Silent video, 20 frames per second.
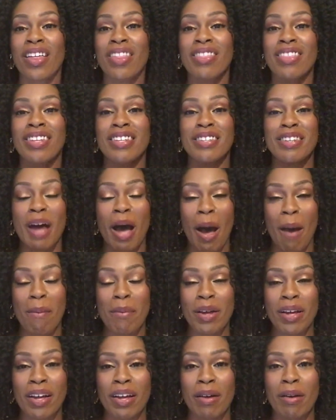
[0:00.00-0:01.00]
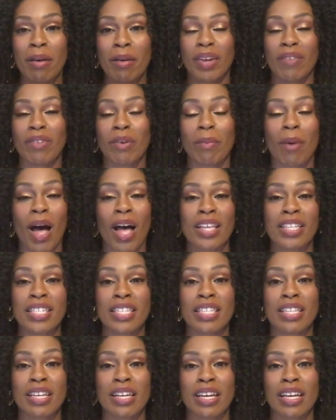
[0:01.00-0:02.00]
the Dhamma
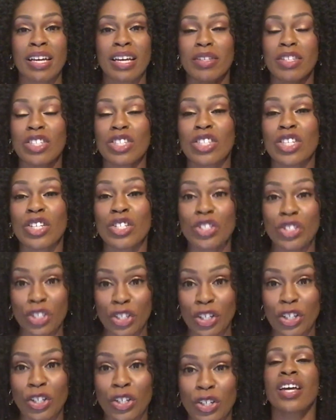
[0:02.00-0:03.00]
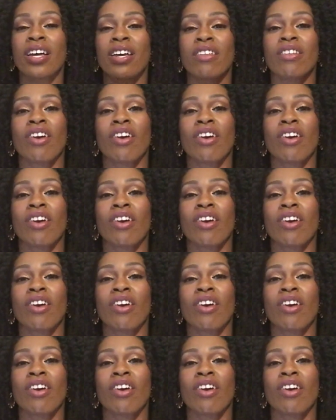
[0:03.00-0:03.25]
Patapa Center.